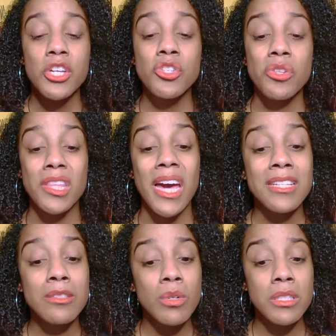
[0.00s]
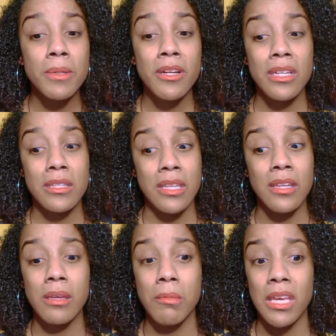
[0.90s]
So that's what spirit is
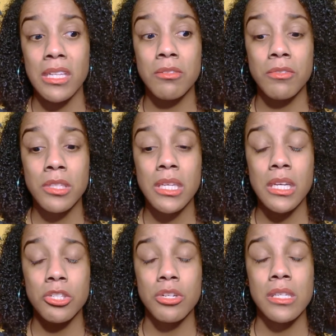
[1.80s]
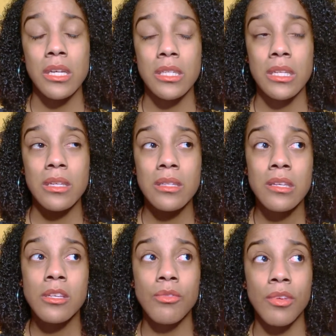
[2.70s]
telling me. It's really interesting because I did
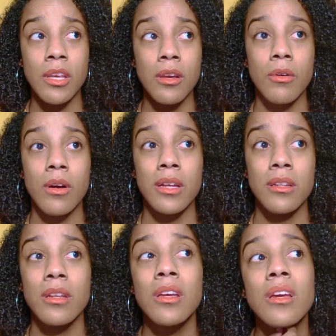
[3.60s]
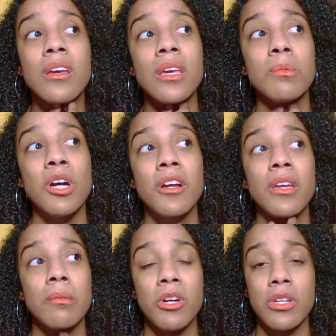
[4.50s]
see his video on him
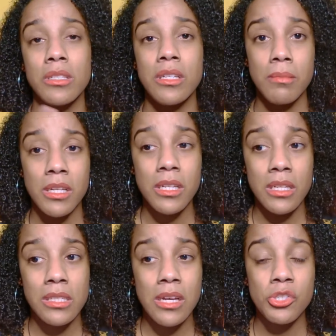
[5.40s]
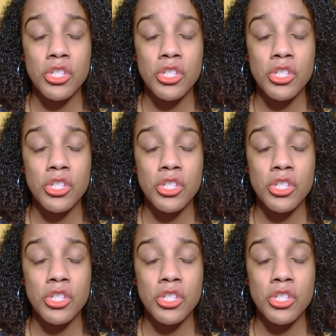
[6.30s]
talking about a demon in his house.